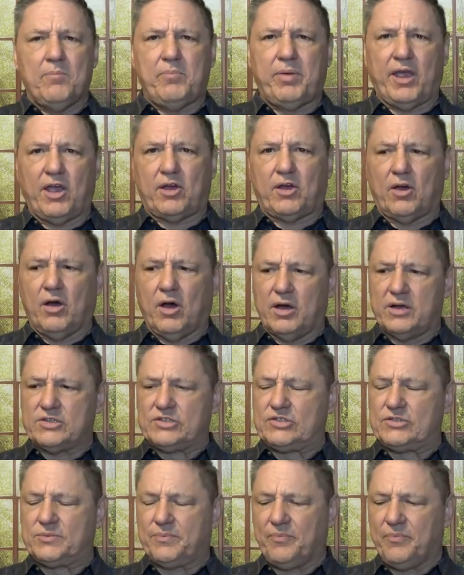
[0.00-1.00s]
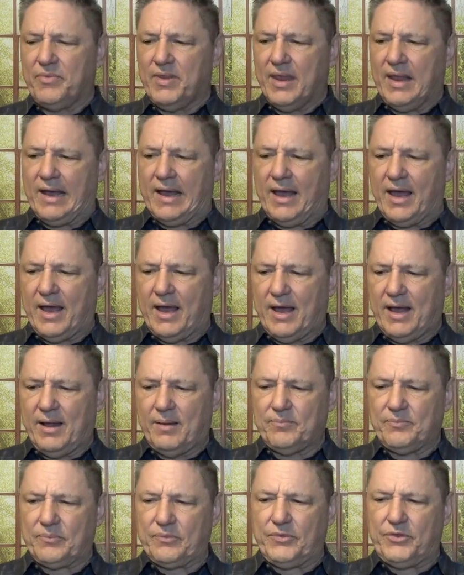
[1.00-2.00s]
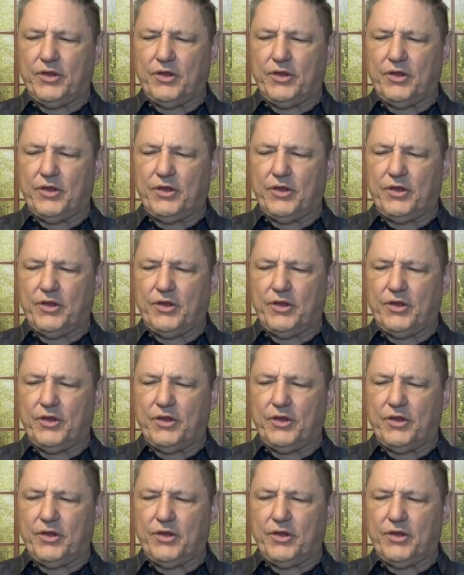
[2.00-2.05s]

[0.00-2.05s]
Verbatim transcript: because um,